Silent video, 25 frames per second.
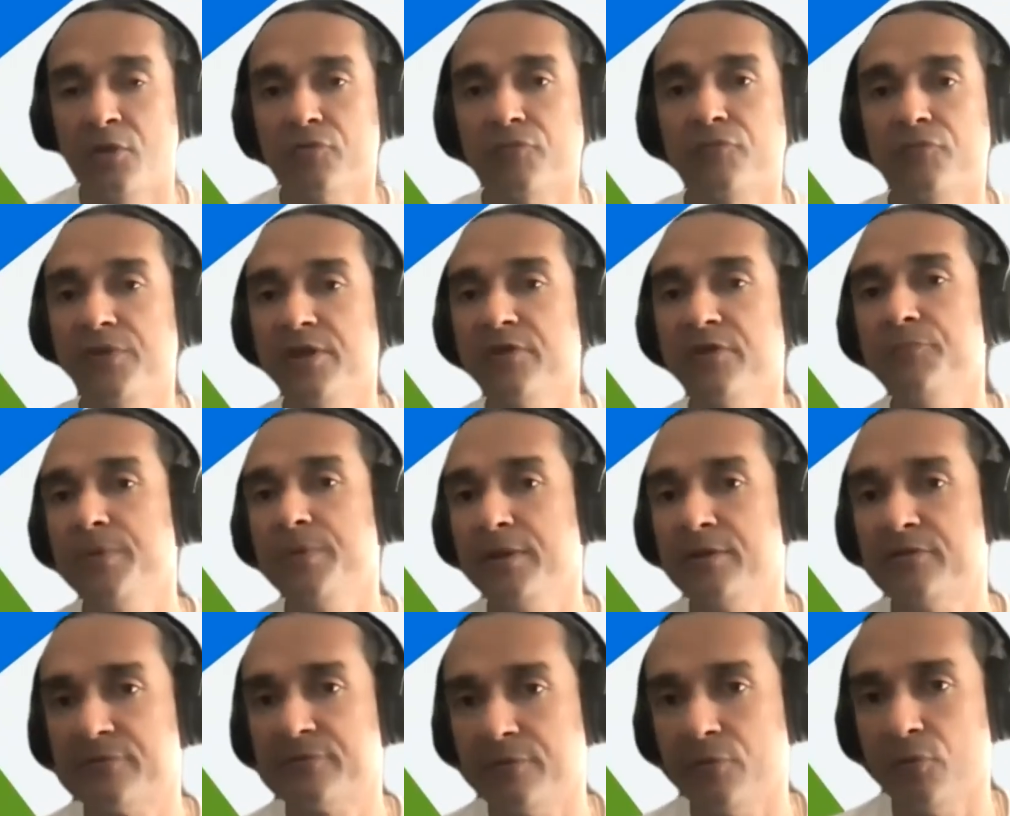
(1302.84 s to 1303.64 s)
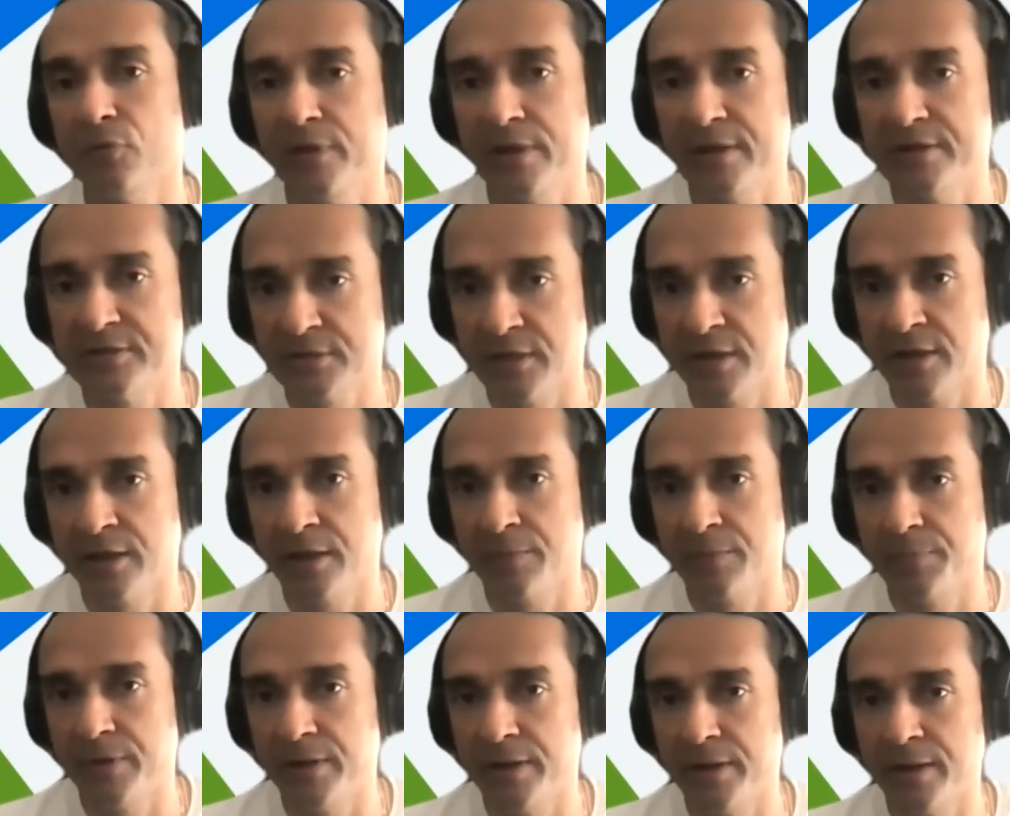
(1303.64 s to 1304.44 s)
So we have been slowly and
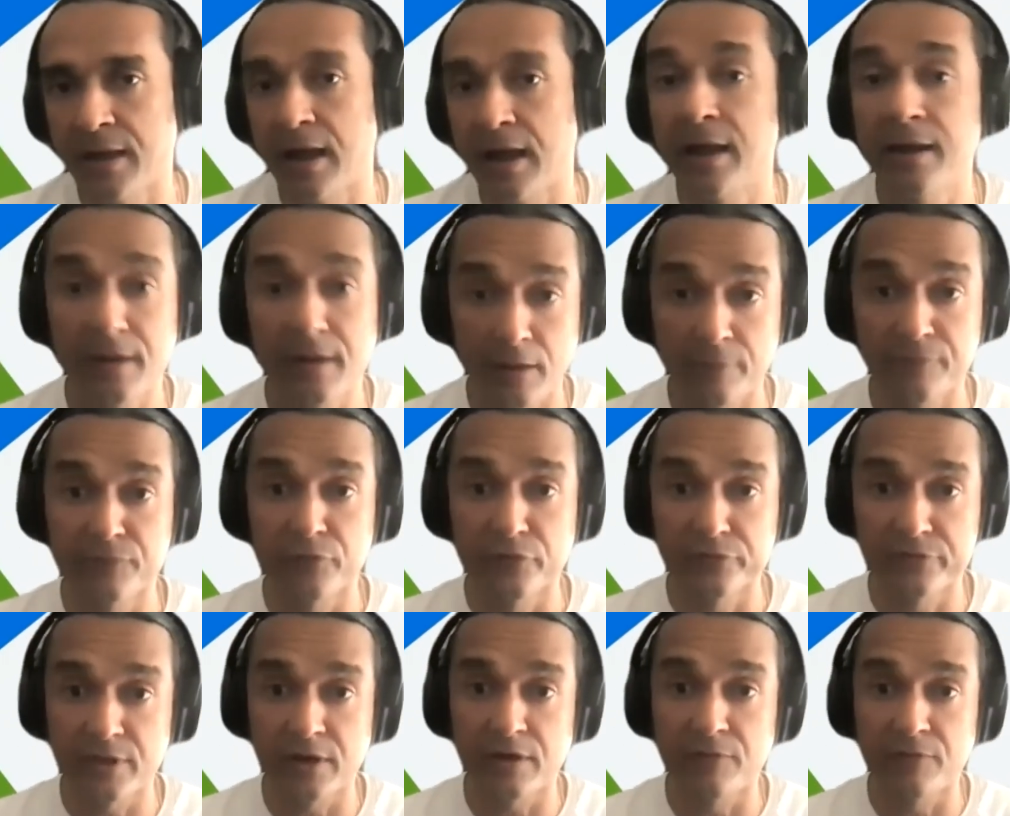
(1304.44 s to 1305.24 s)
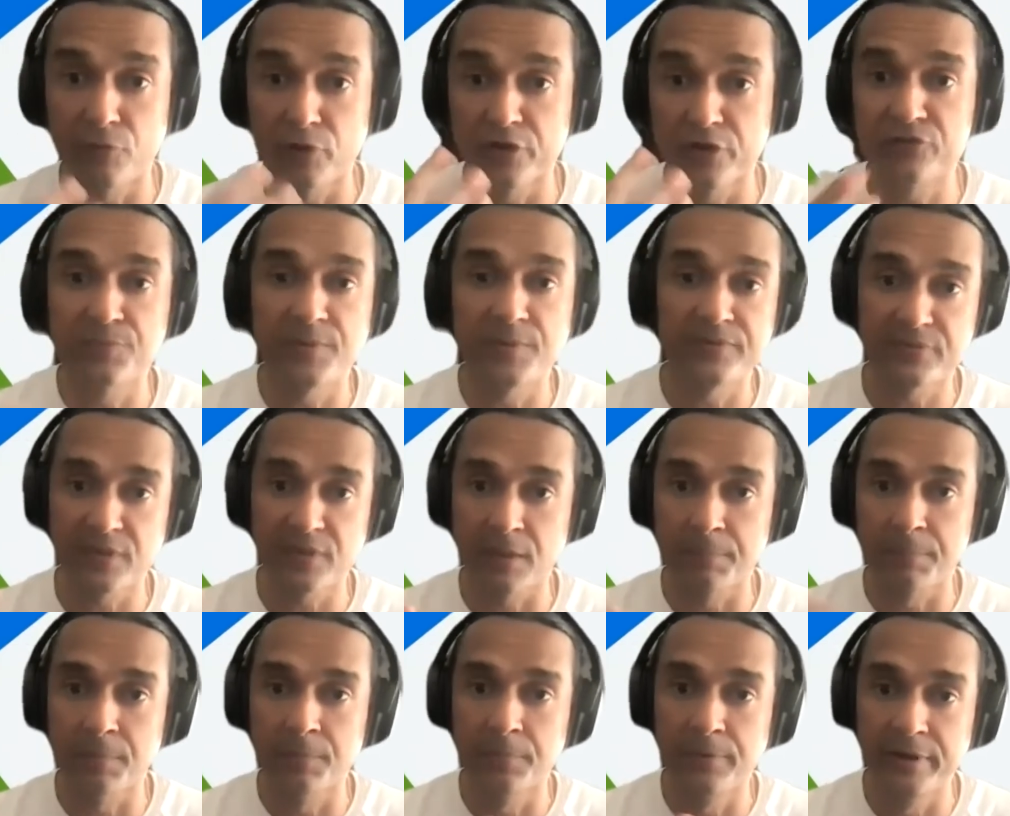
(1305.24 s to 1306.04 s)
steadily building, and of course, there are voice-based
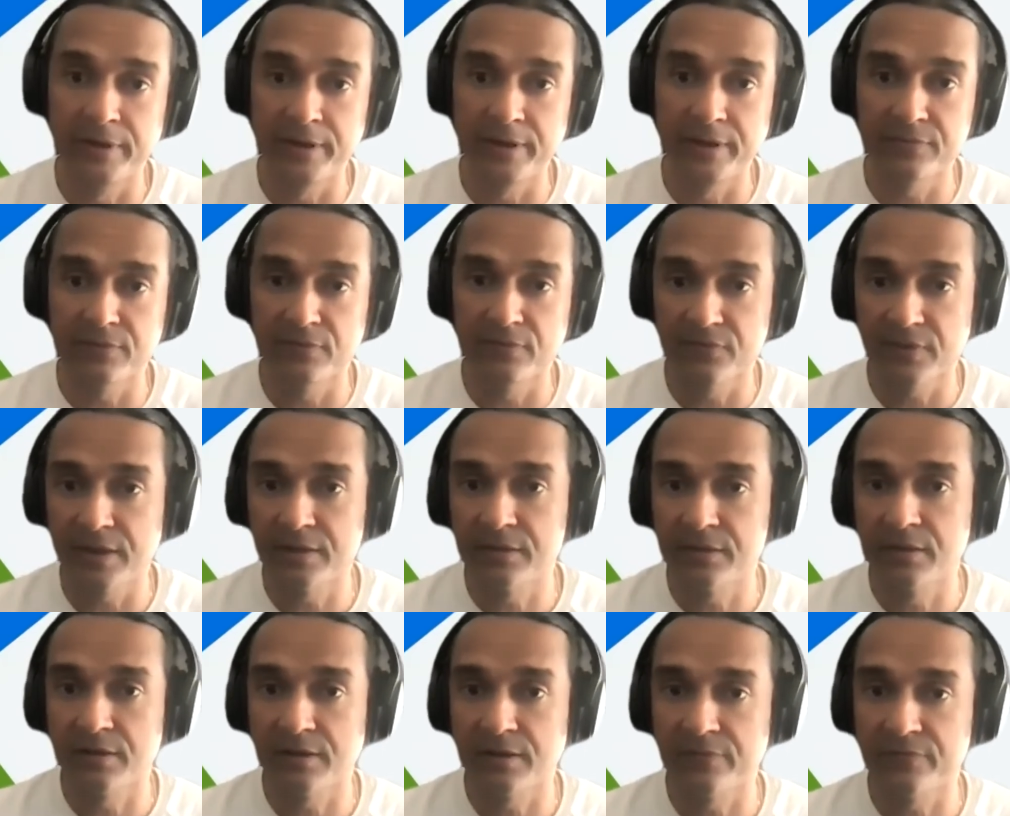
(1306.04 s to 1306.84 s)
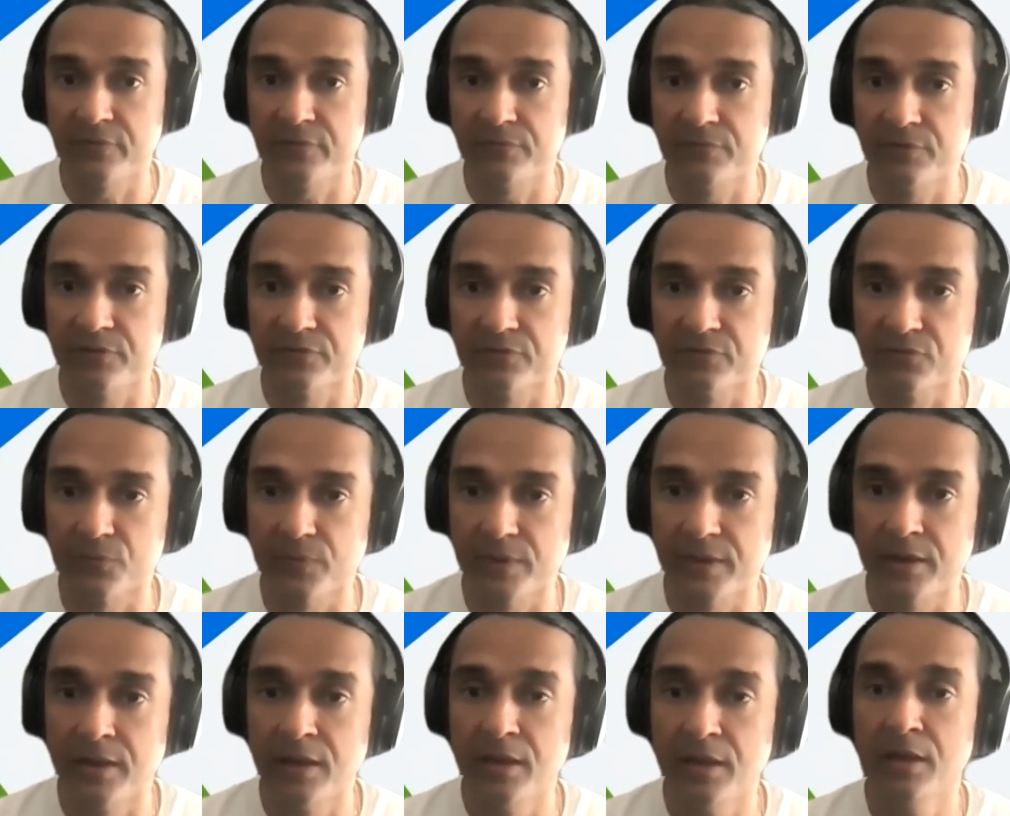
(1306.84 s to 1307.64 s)
capabilities inside the Treziverse as
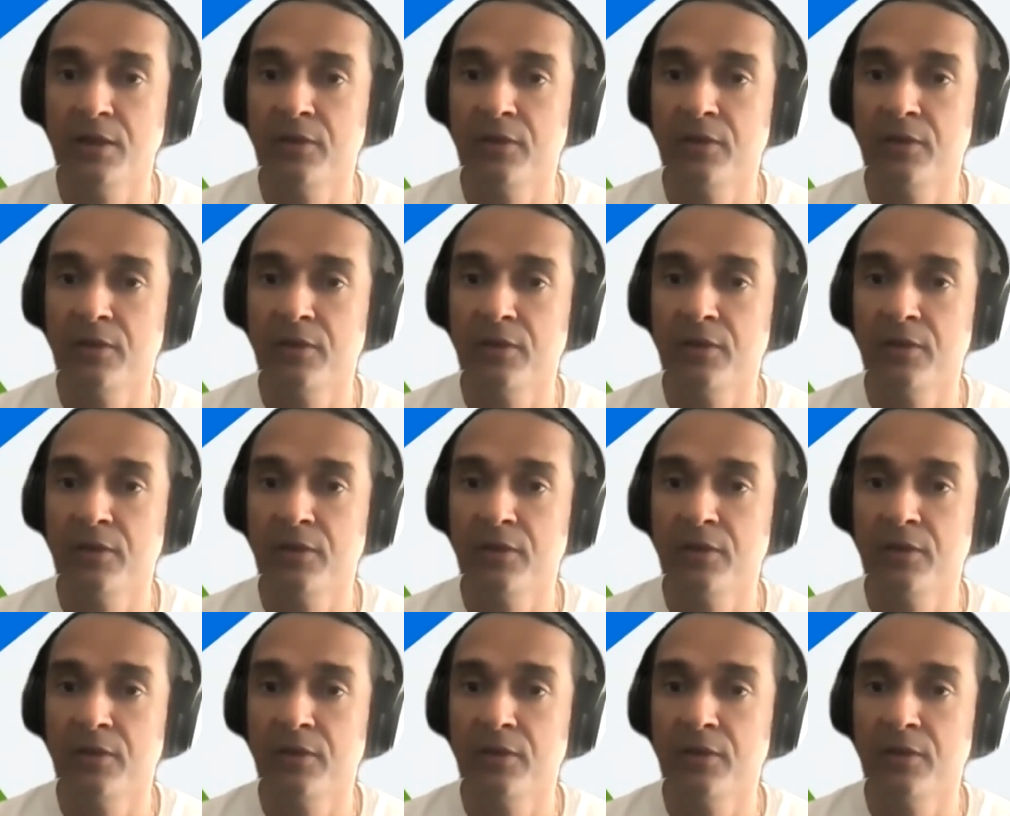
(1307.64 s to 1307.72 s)
well.